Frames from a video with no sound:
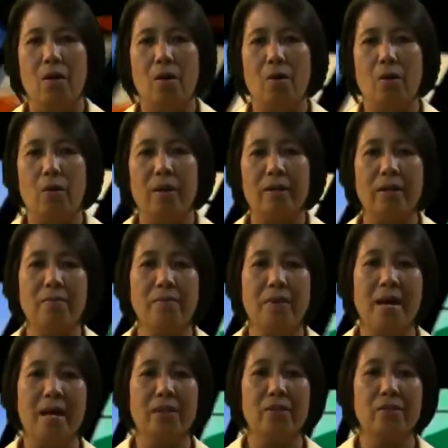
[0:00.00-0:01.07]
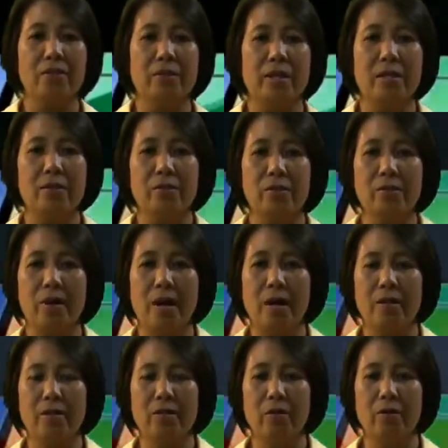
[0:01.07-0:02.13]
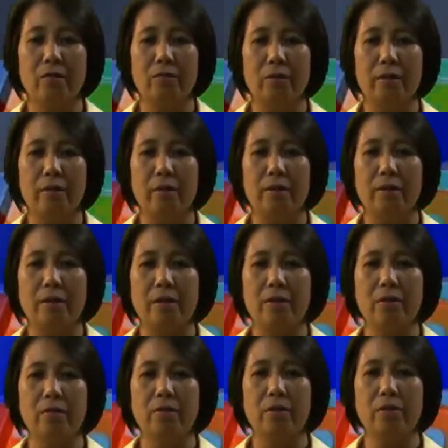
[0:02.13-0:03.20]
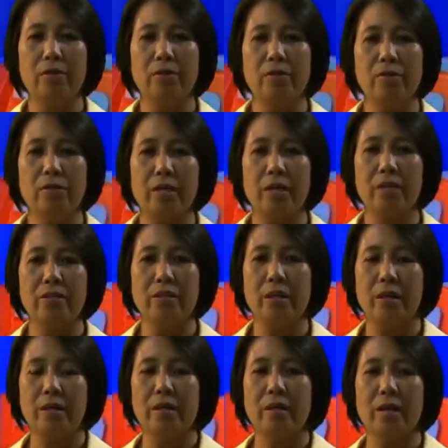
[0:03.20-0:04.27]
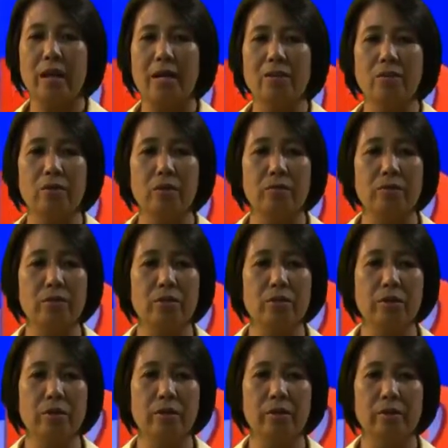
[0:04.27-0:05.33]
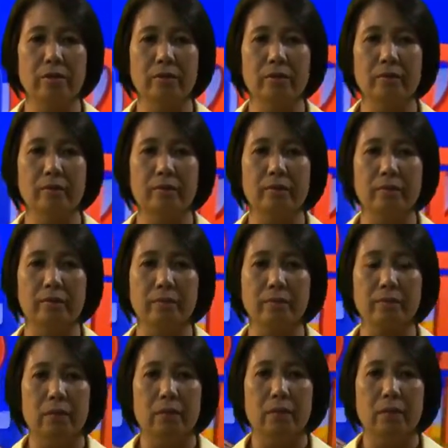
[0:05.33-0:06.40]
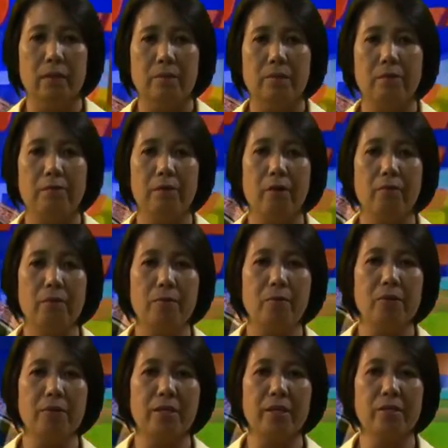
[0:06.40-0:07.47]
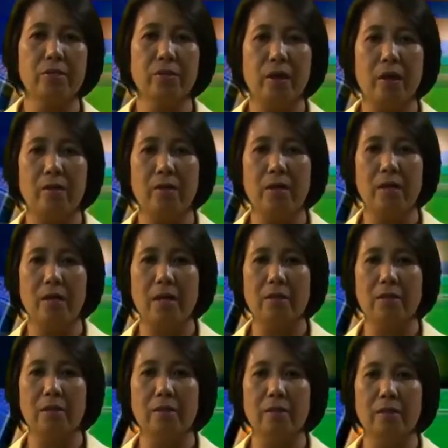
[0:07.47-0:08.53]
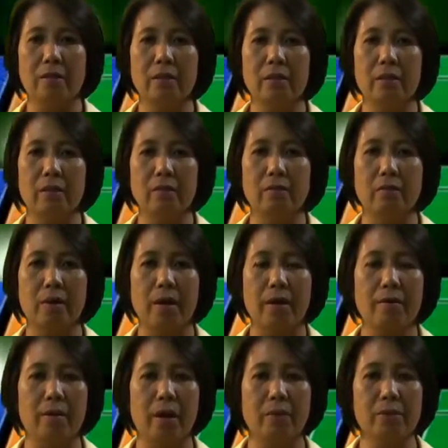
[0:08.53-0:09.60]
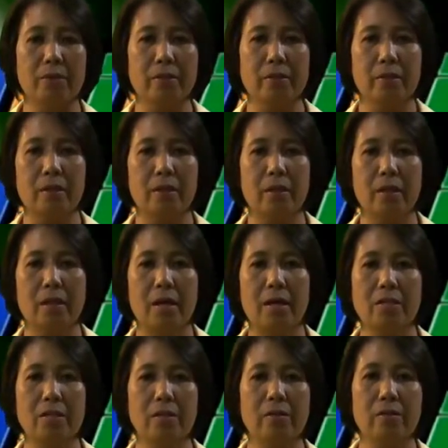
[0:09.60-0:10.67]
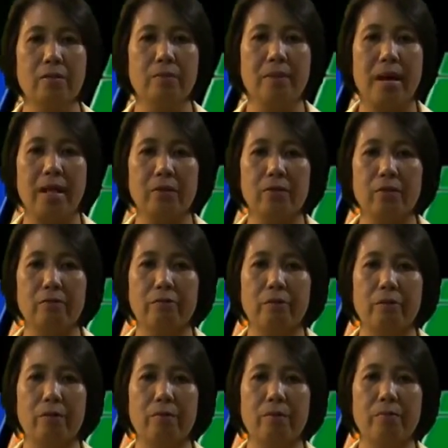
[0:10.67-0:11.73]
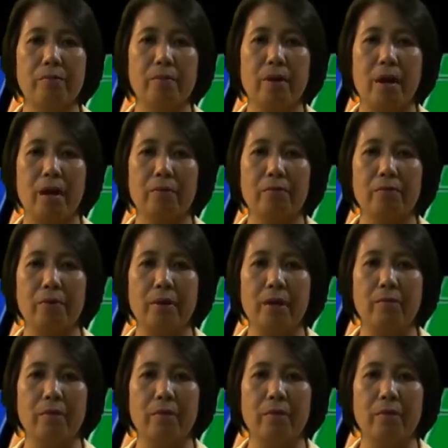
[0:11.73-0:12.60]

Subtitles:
Welcome back to Tele-Turuan over DWJJ Radio Vision. Before we proceed to our lesson on bar graphs, let us look back to a form of graph we have